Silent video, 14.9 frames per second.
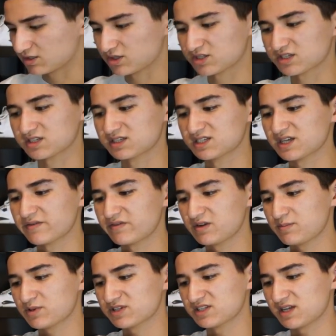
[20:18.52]
So this is
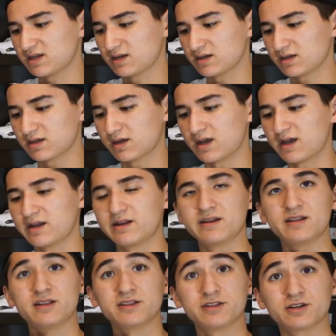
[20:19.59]
70%
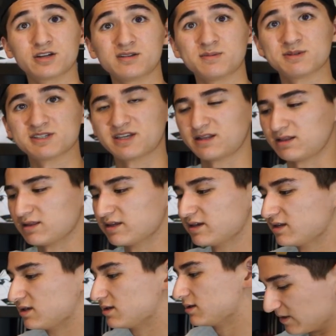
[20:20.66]
cotton and 30%
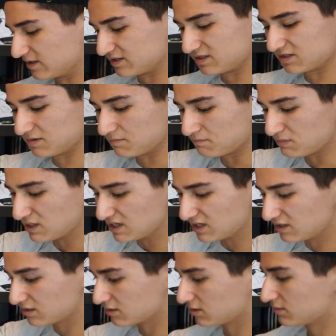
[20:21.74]
linen. This is a
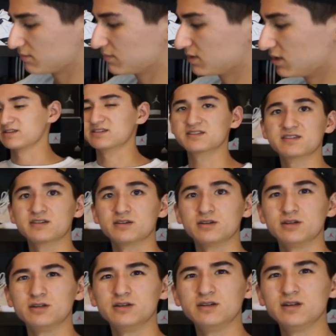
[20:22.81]
medium. This isn't a
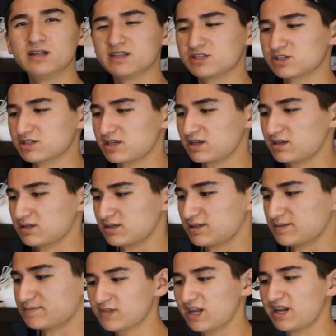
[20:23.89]
hood, it's just like
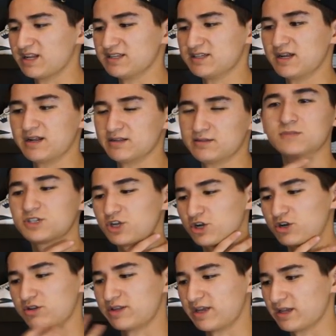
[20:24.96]
a, and it's not a
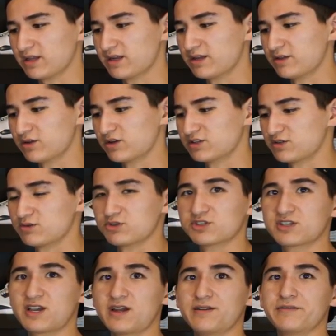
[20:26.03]
turtleneck either. So it
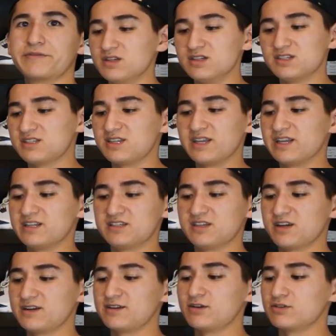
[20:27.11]
just kind of stays
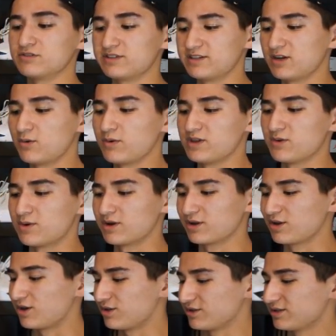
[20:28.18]
there. I don't really know what you want to
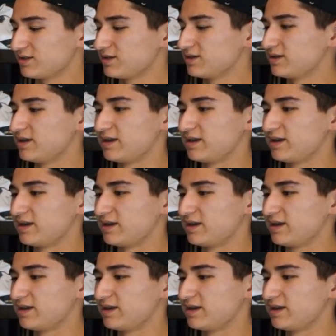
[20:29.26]
call it.